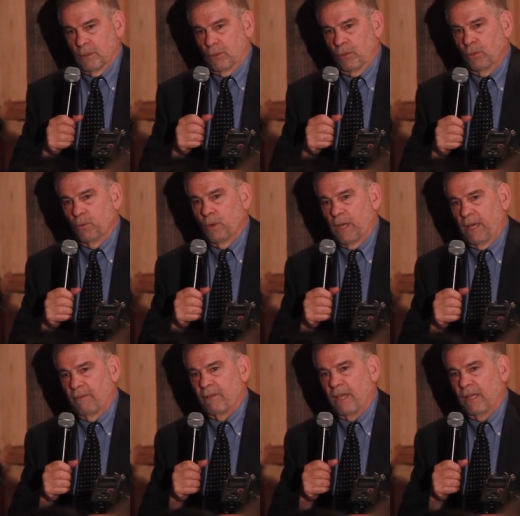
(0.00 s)
you
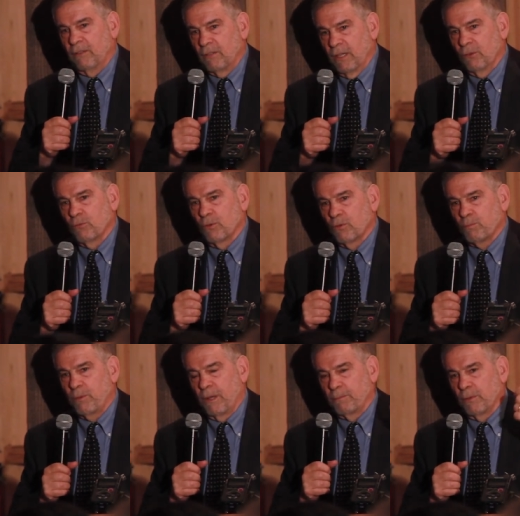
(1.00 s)
have a dangerous
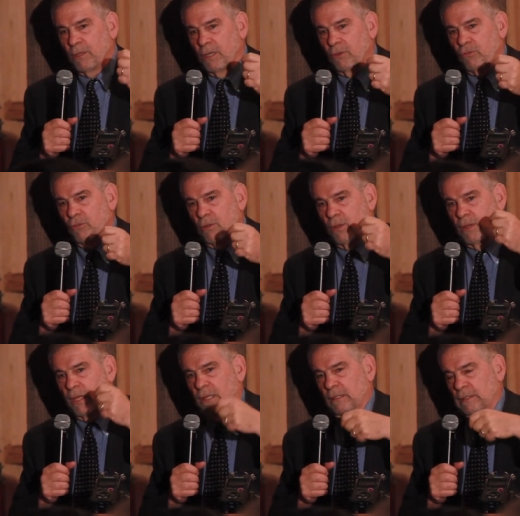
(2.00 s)
population
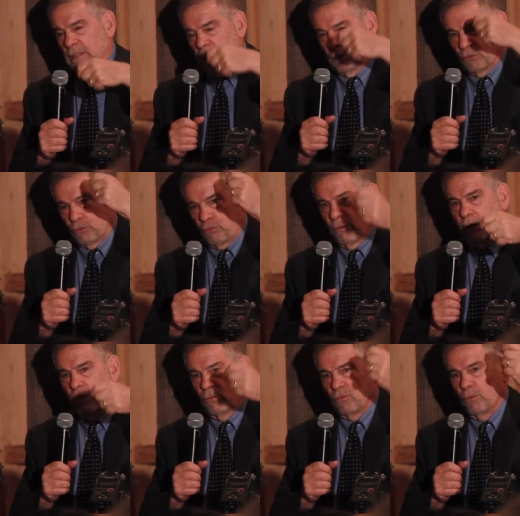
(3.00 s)
that
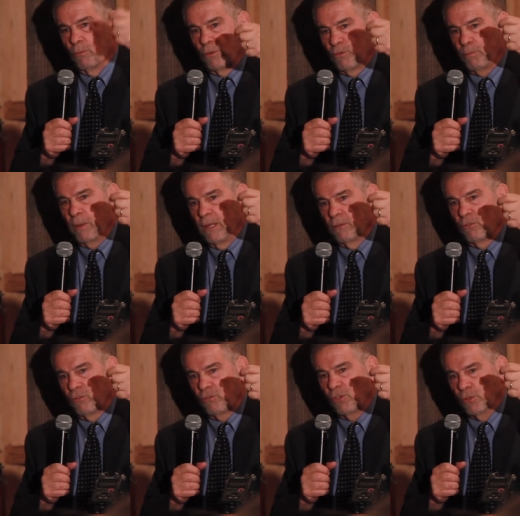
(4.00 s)
triggers and
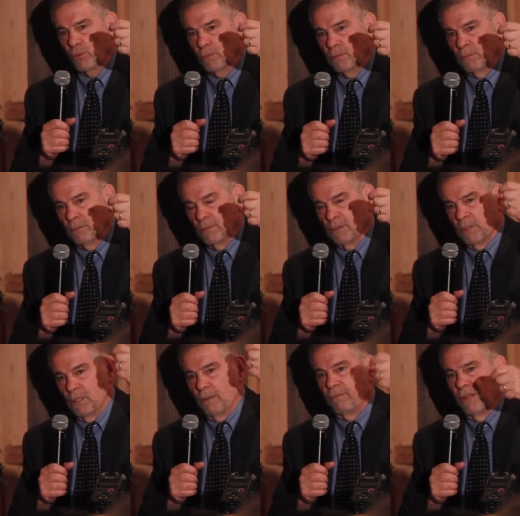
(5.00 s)
responds to
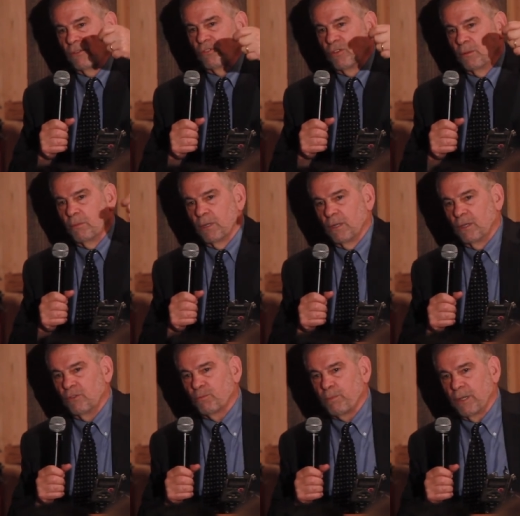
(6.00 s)
events in the Middle
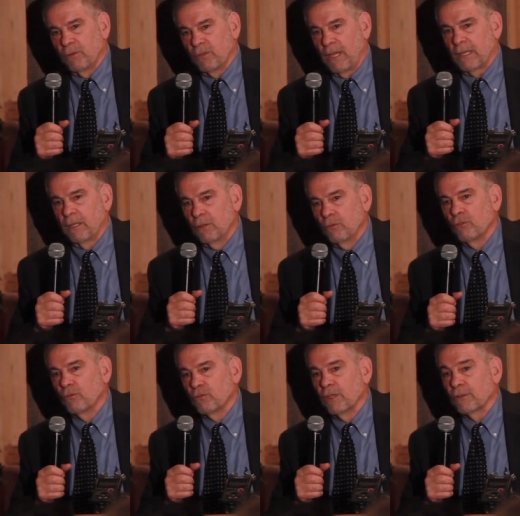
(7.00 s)
East by attacking the
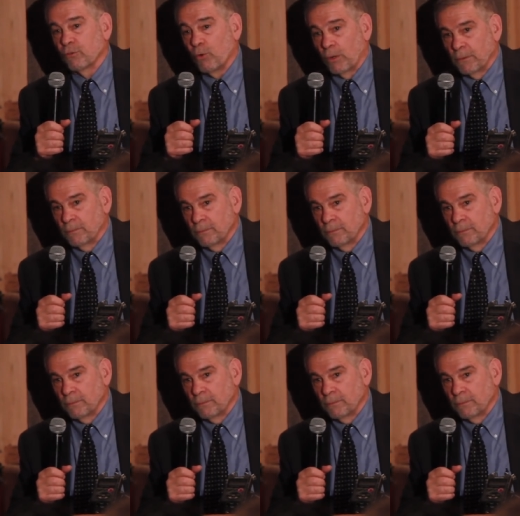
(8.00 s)
Jews next door.